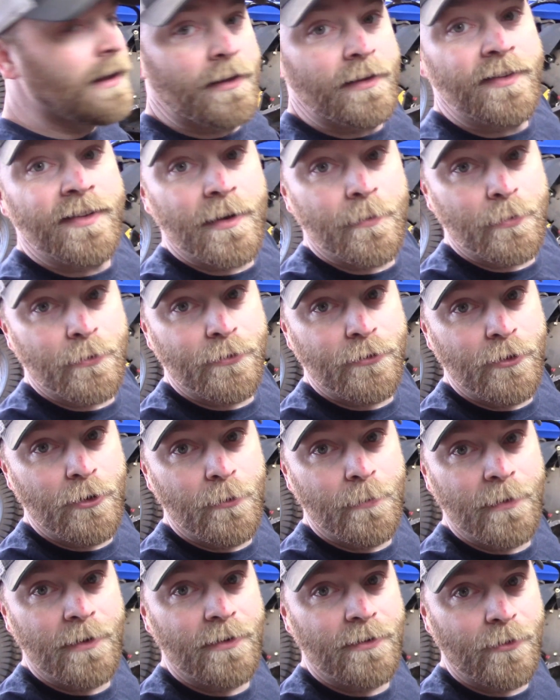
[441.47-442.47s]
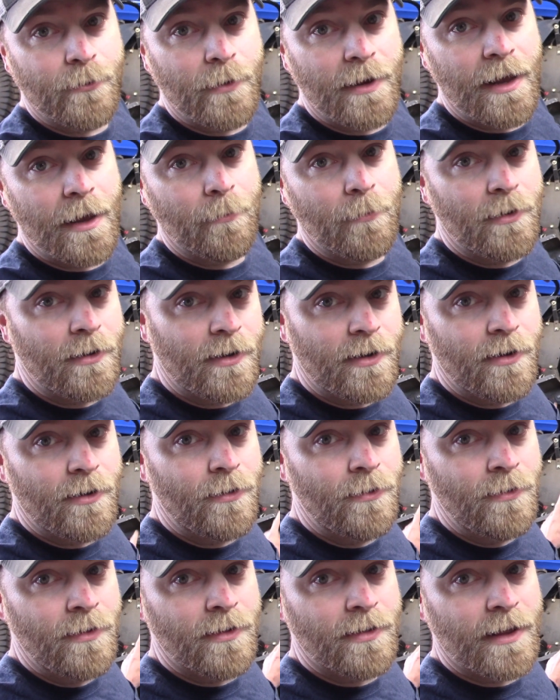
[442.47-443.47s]
simple stupid is the way I'm going to
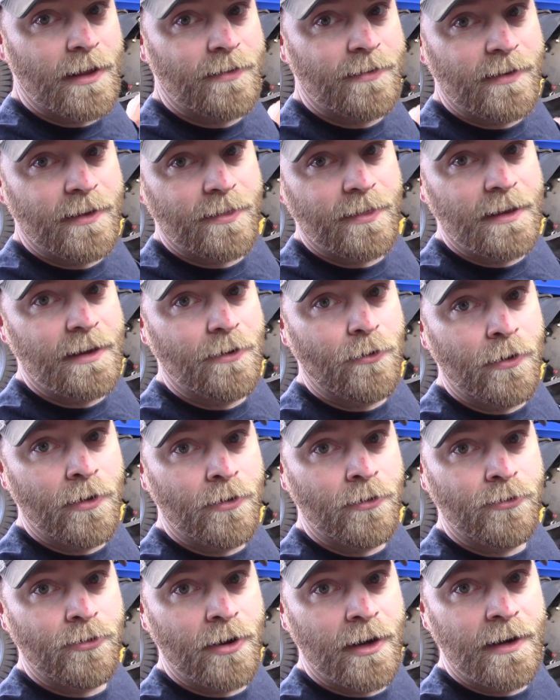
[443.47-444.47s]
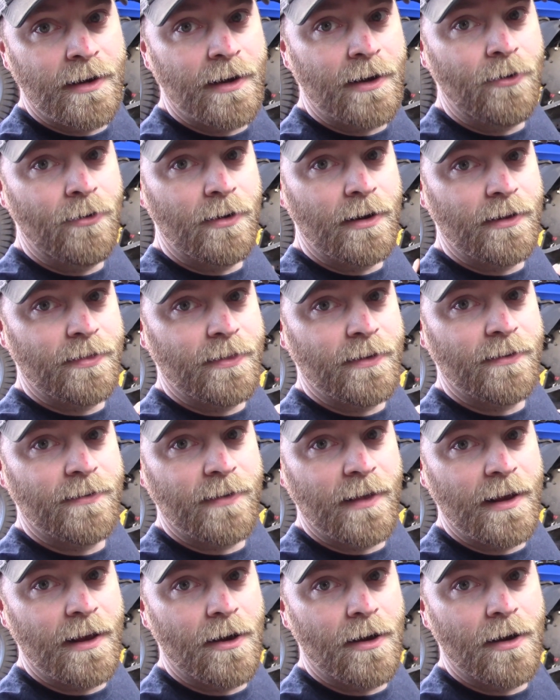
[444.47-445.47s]
go. Let's get the oil drained out, get this
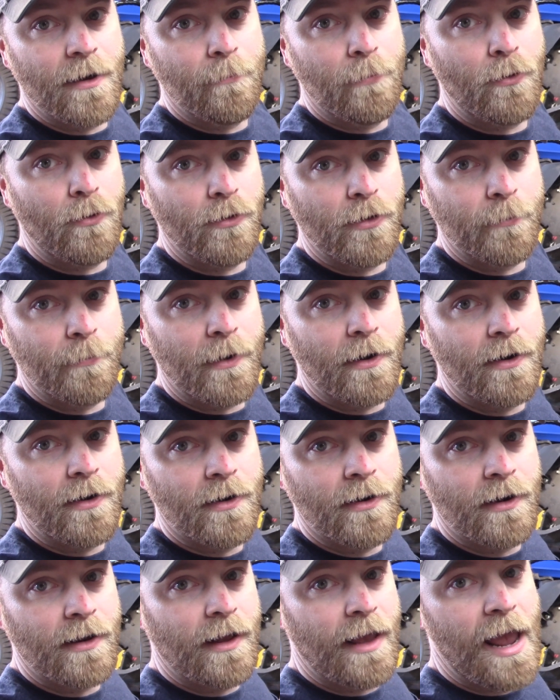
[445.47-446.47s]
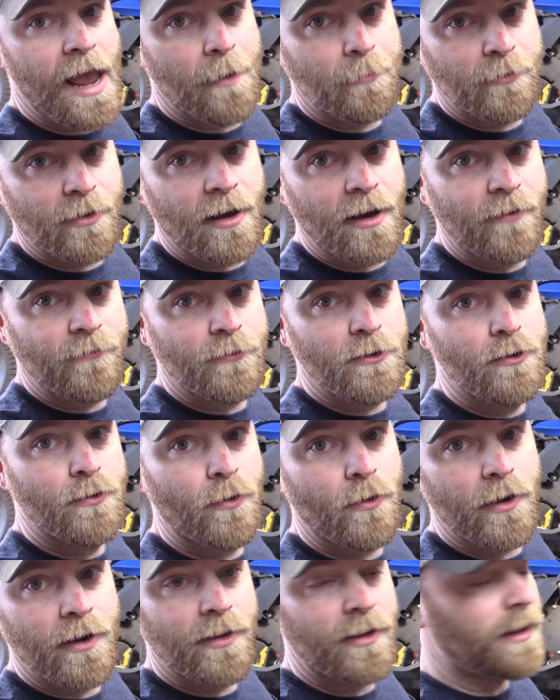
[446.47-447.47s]
thing pulled apart, capped off, new
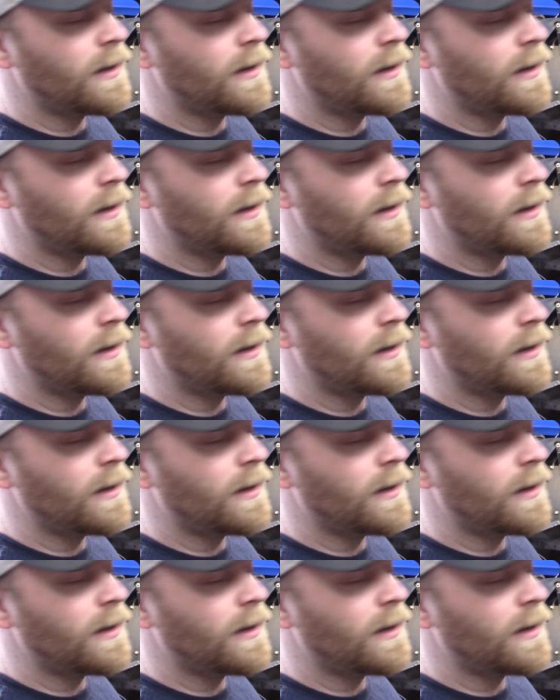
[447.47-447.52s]
oil